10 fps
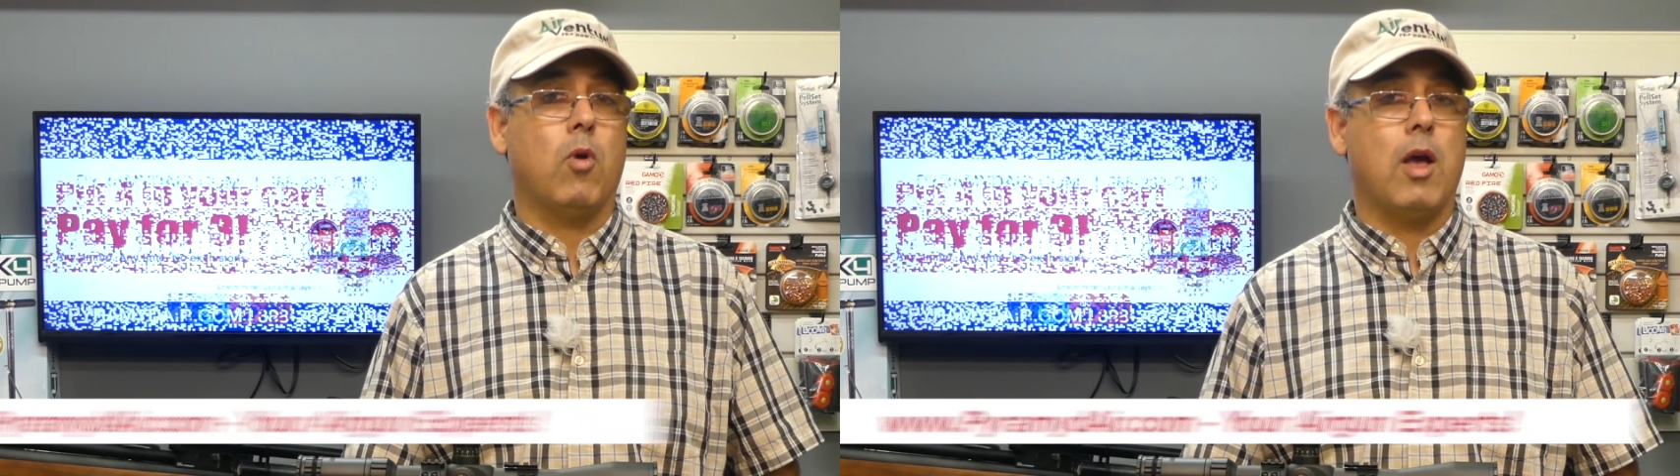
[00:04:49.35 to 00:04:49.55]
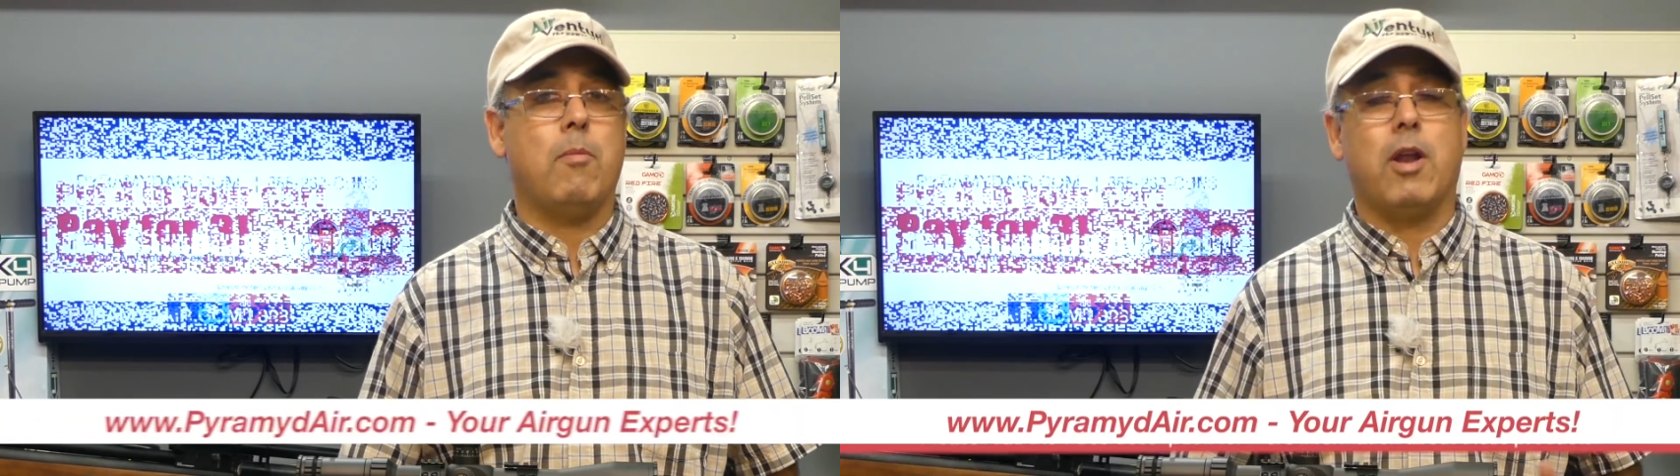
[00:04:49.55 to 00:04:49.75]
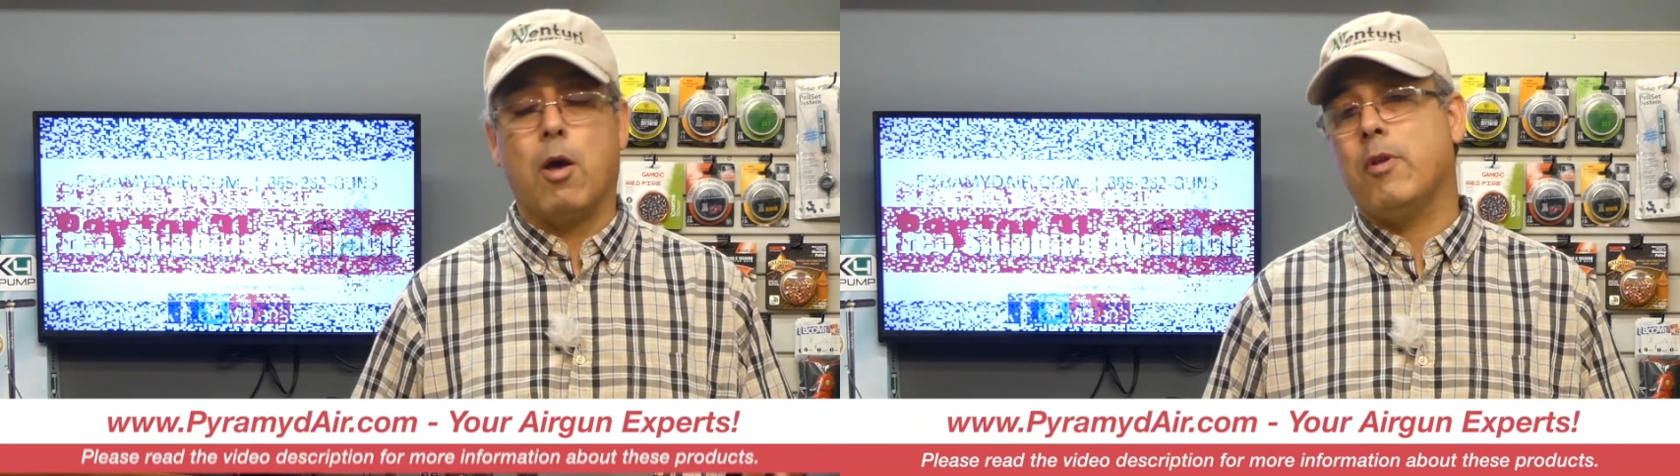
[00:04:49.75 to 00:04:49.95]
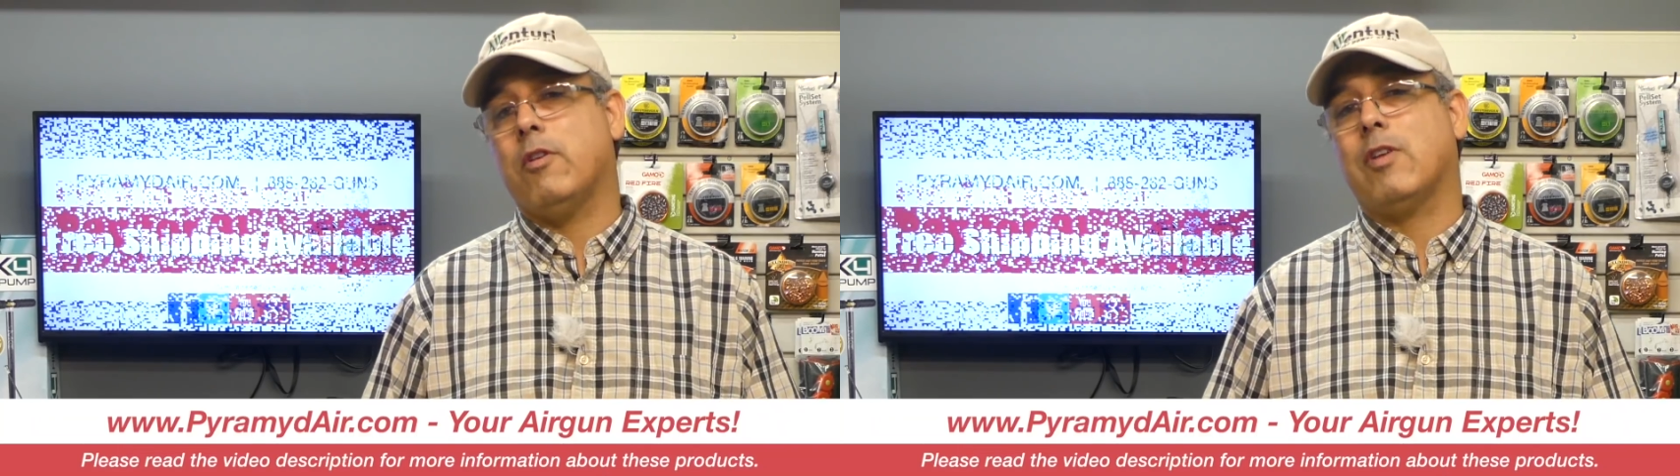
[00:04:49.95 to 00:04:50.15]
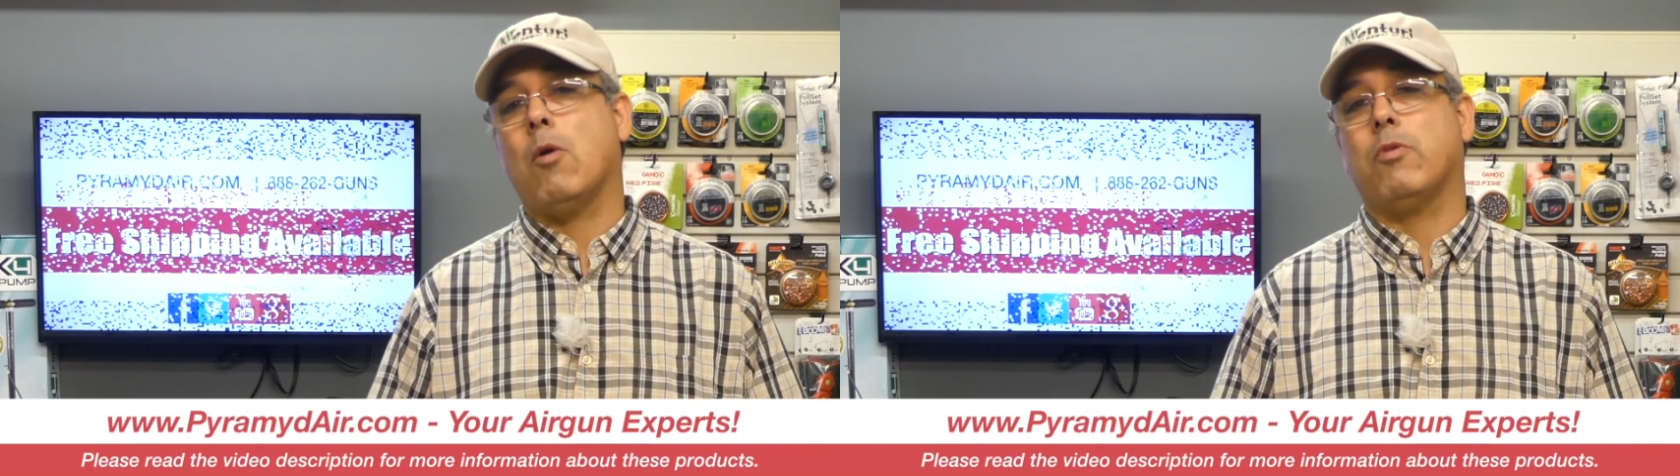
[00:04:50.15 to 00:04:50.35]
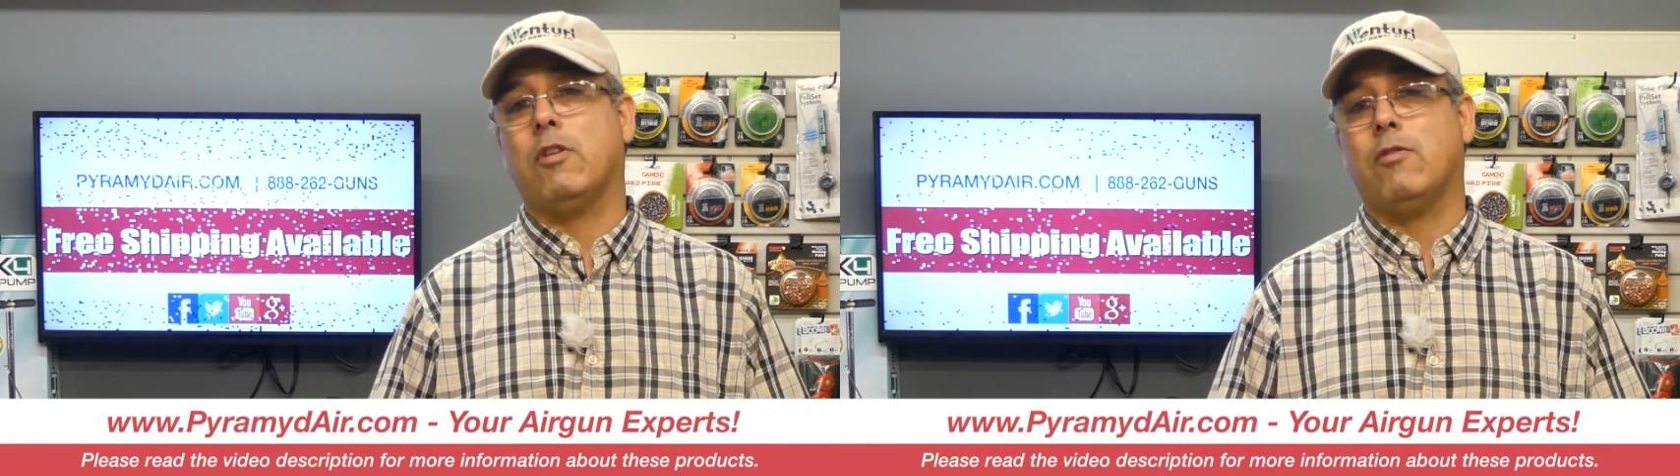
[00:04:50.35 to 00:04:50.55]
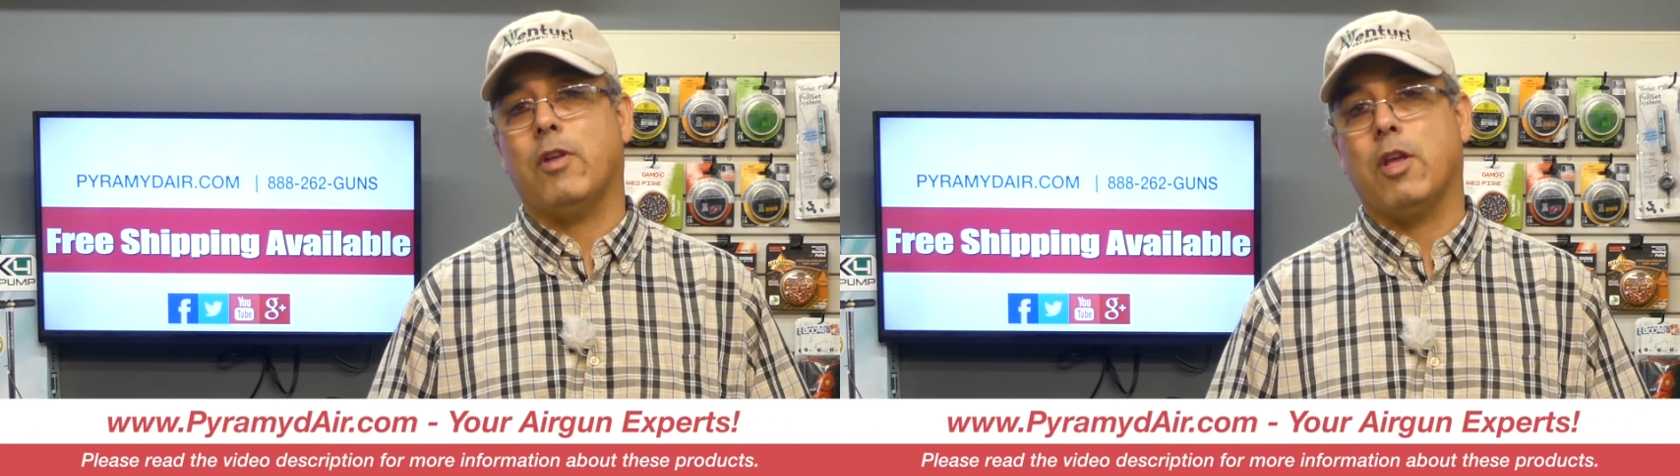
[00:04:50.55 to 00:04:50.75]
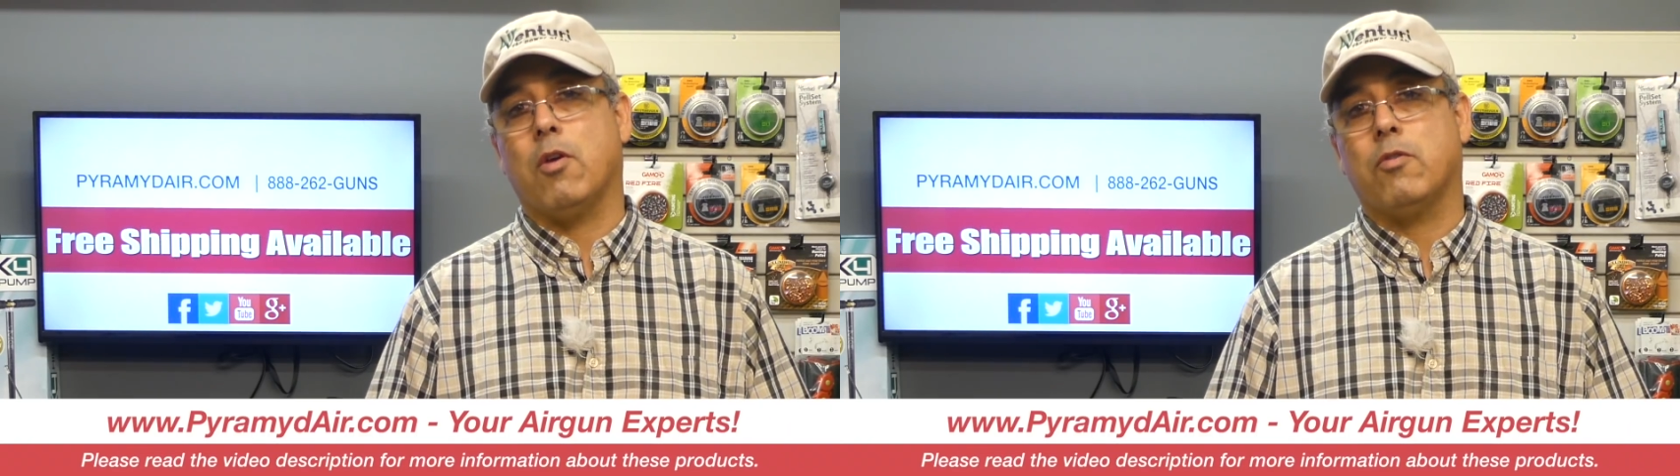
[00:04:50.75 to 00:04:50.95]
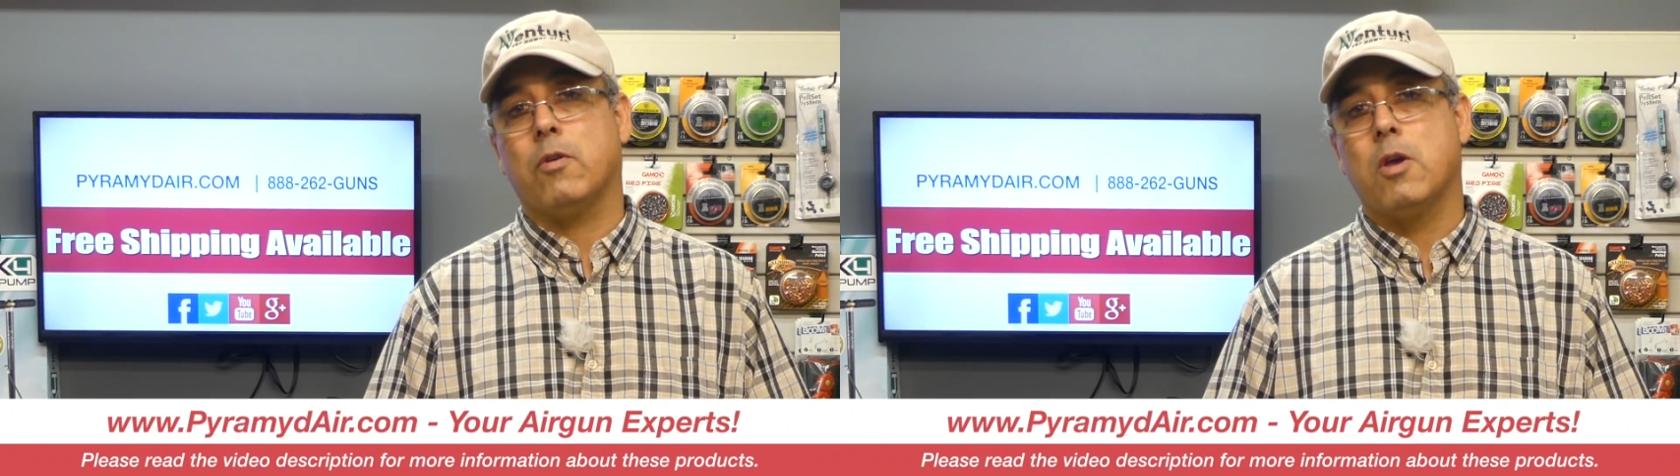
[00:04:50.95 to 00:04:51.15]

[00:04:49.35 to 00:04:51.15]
Web and helping us out with these videos.